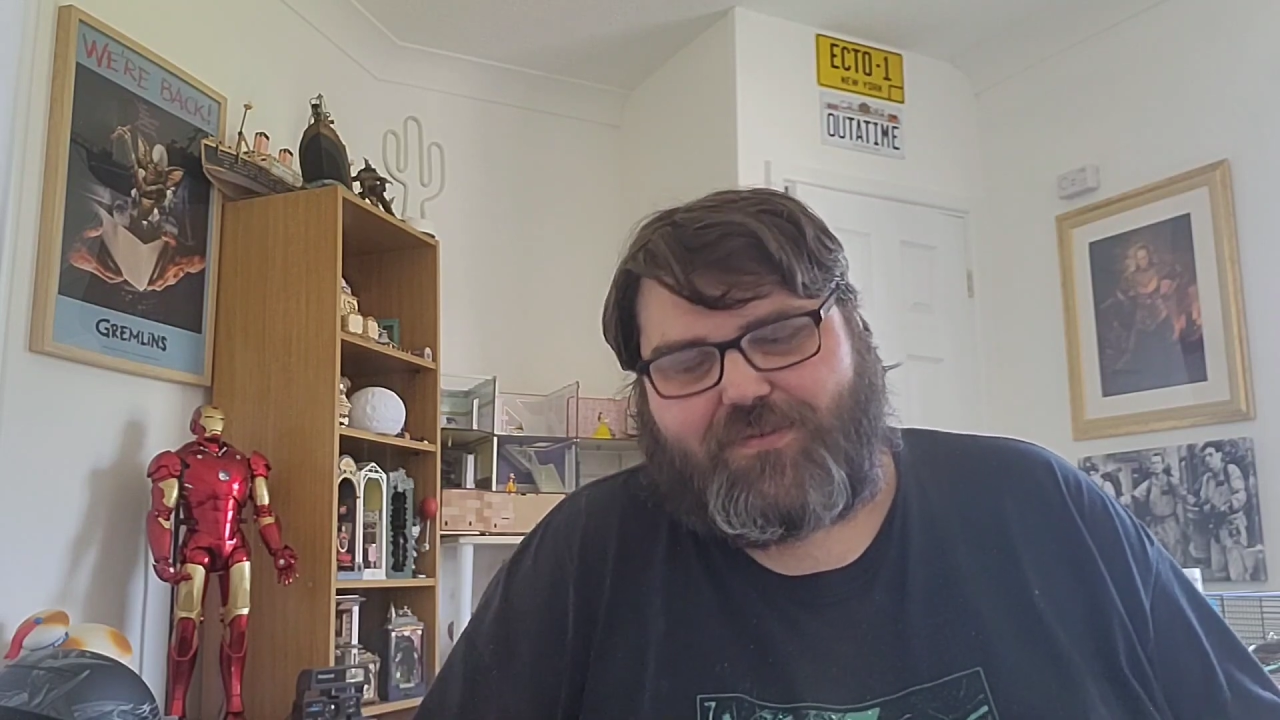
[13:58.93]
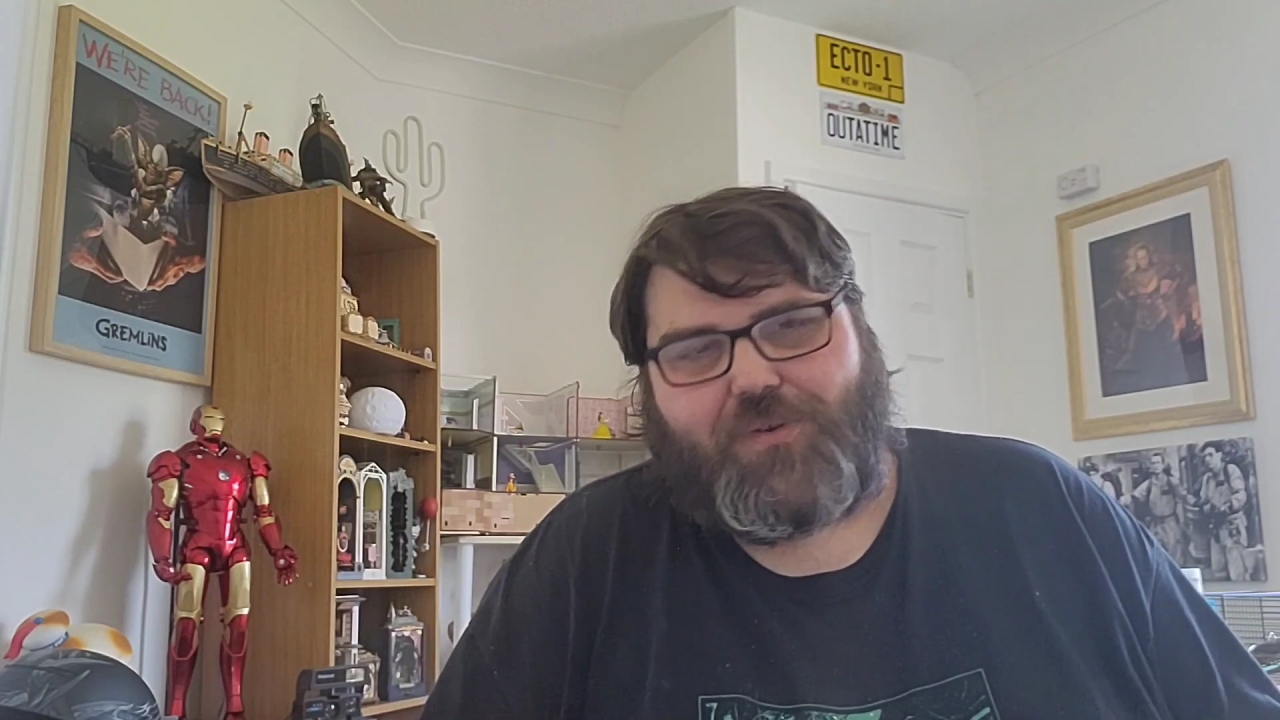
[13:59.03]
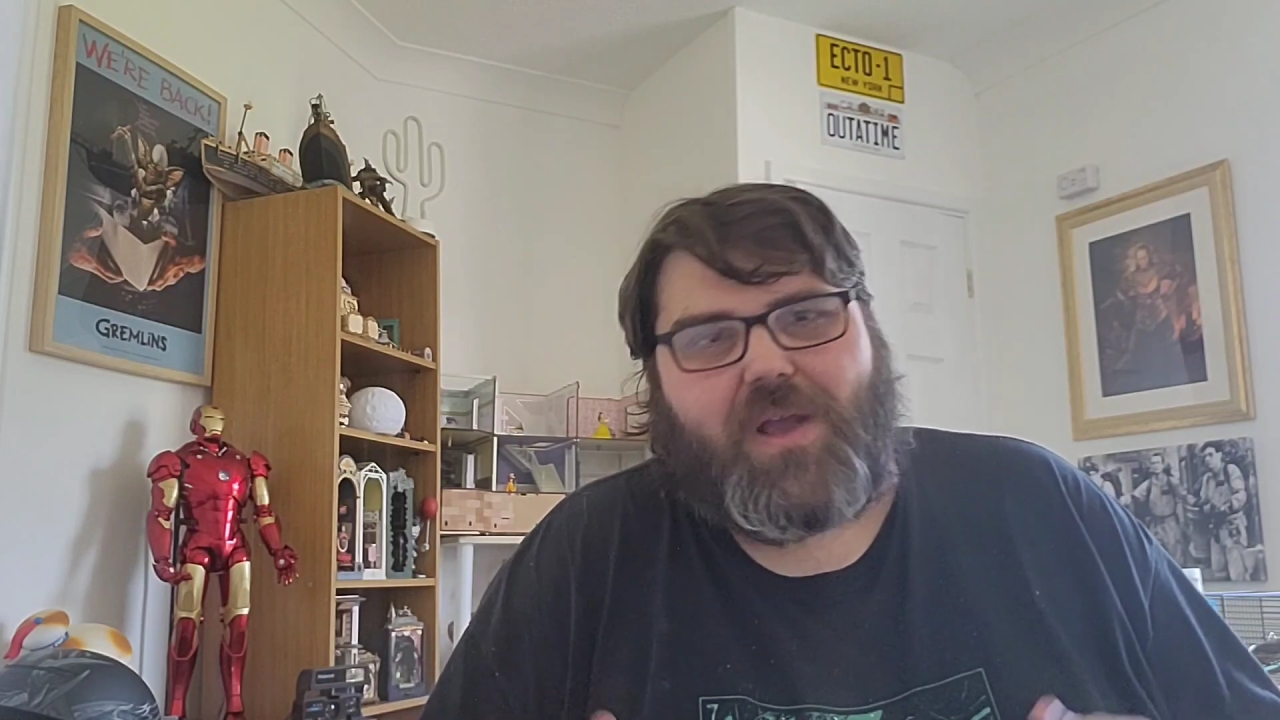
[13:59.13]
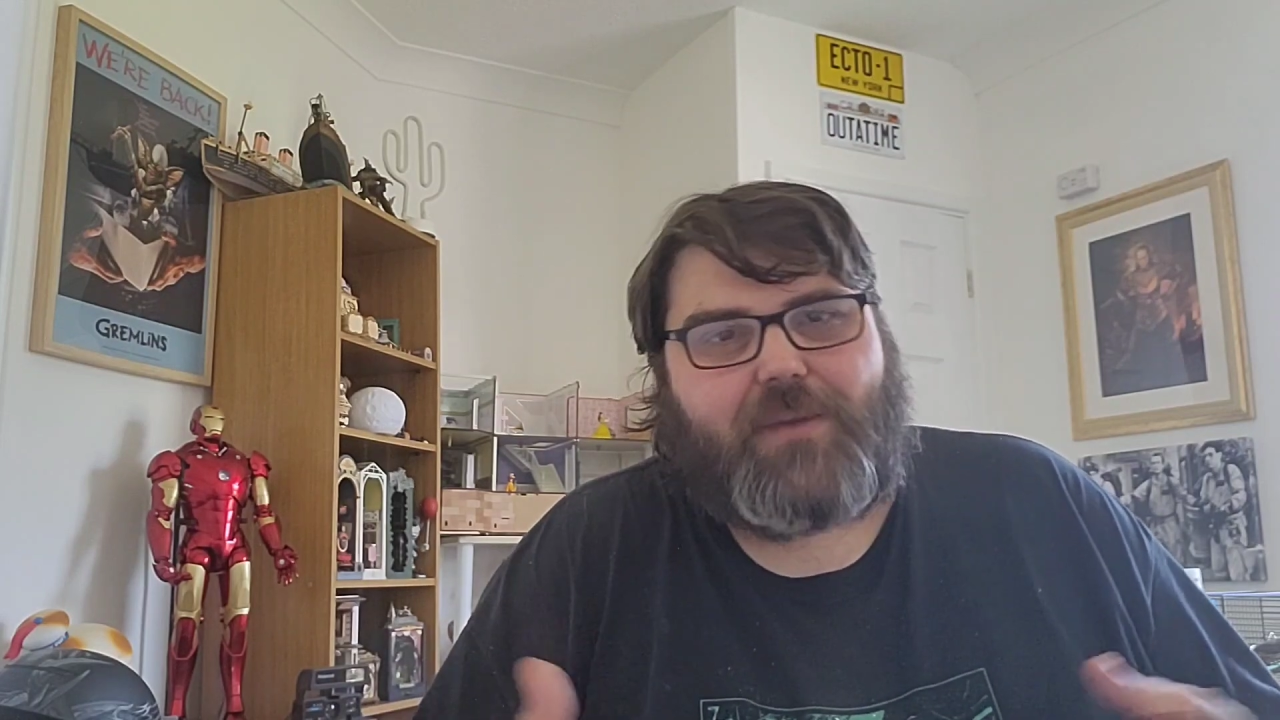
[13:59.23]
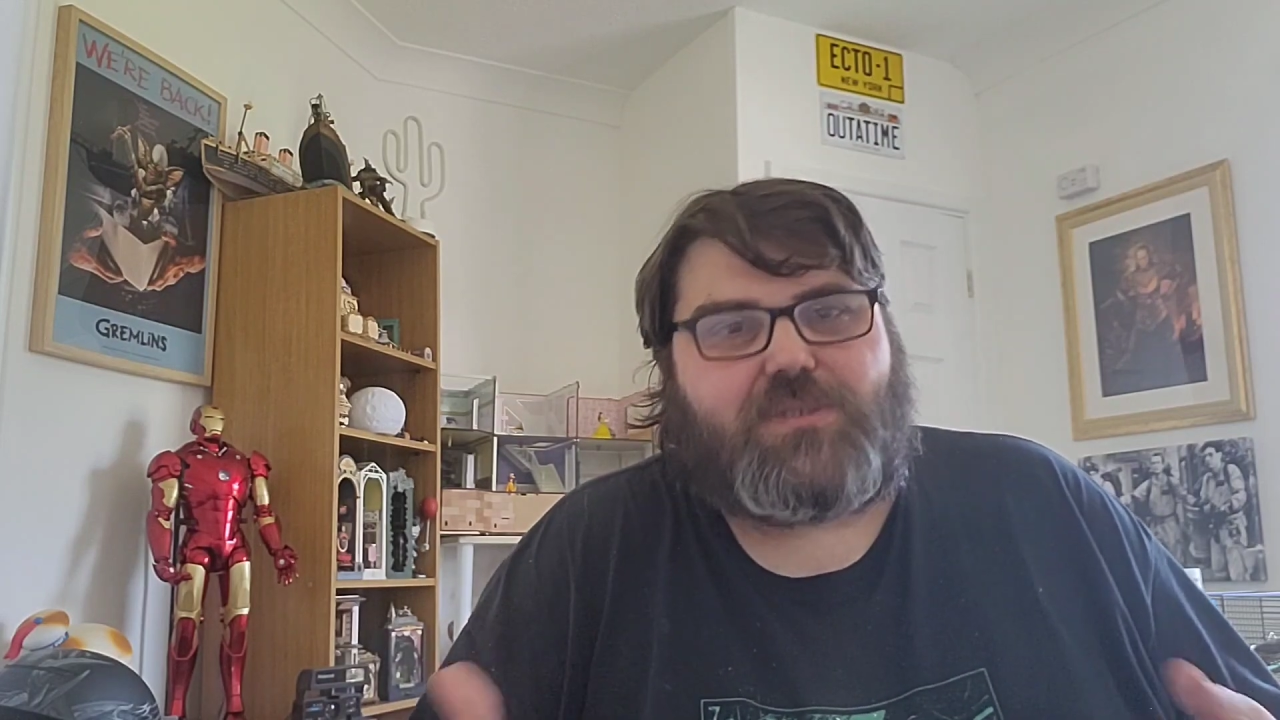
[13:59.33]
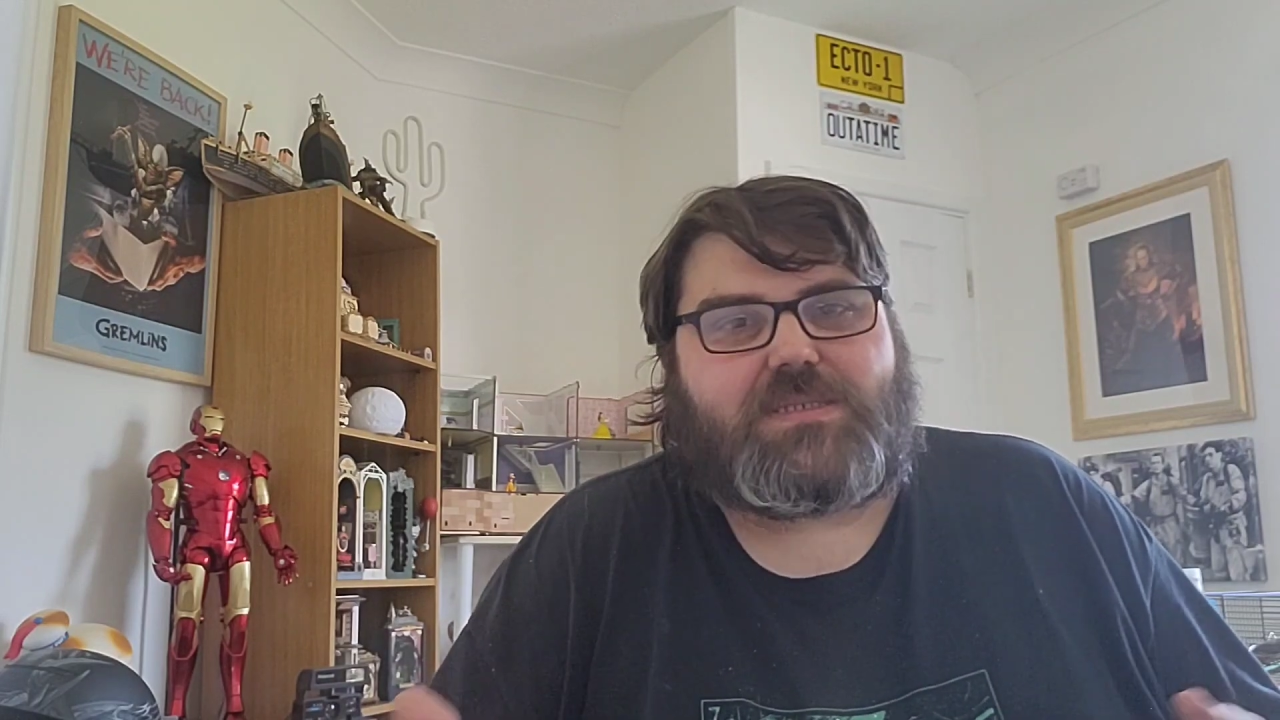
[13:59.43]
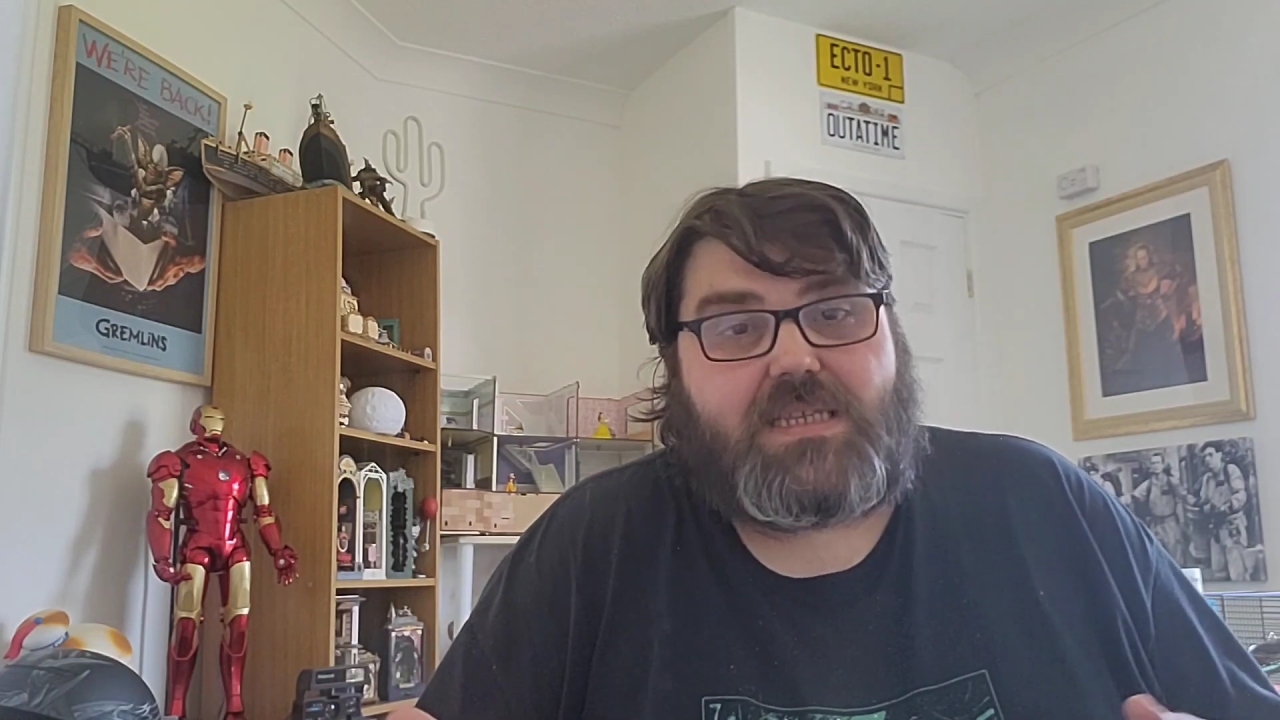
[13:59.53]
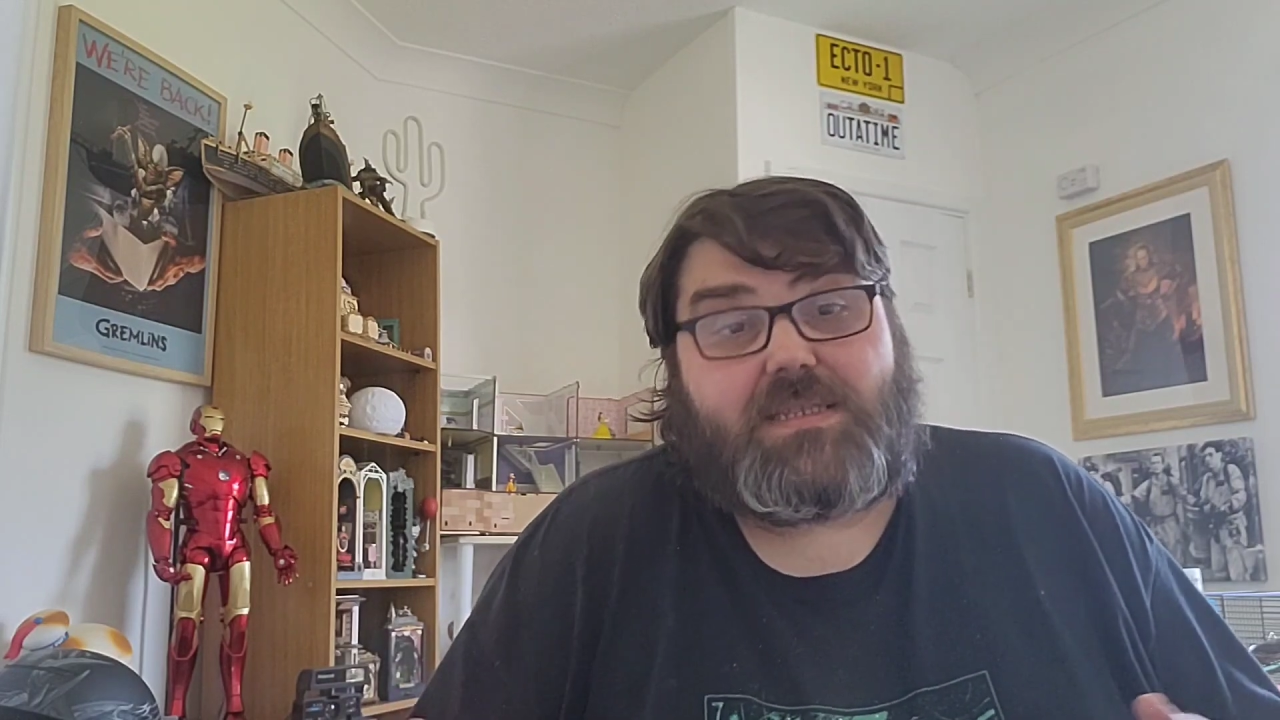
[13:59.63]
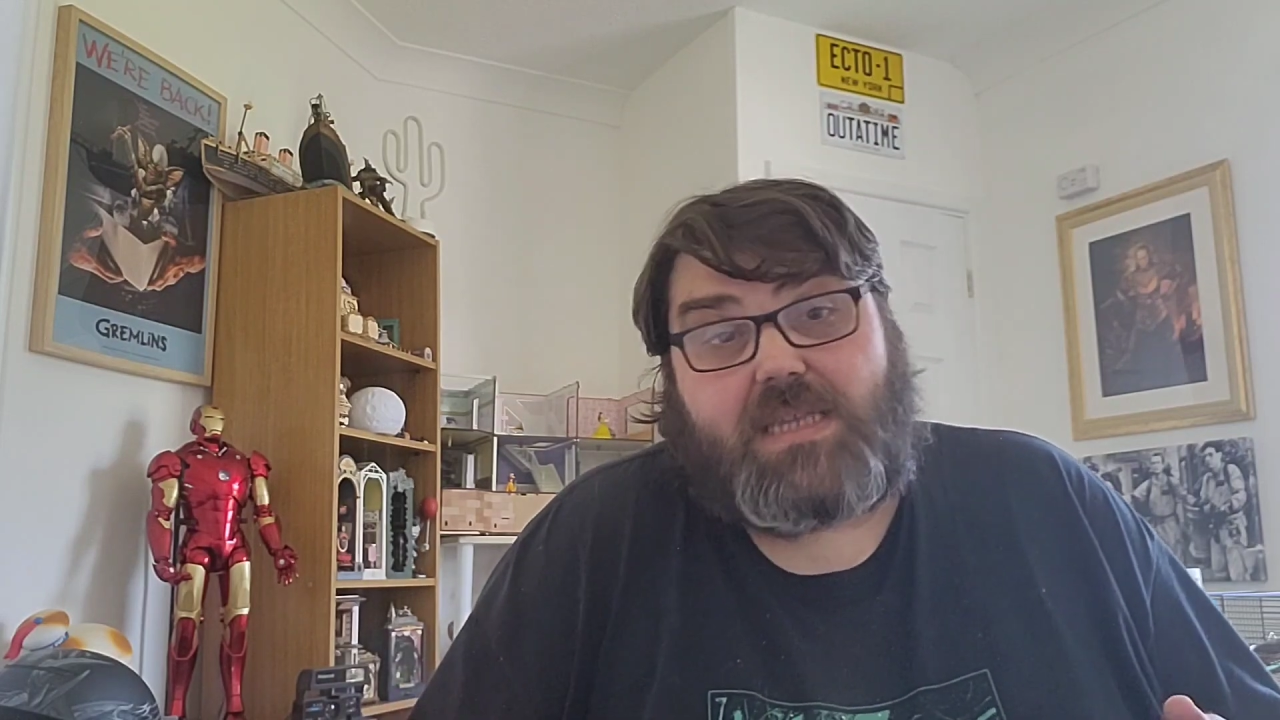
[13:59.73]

grew up, it was,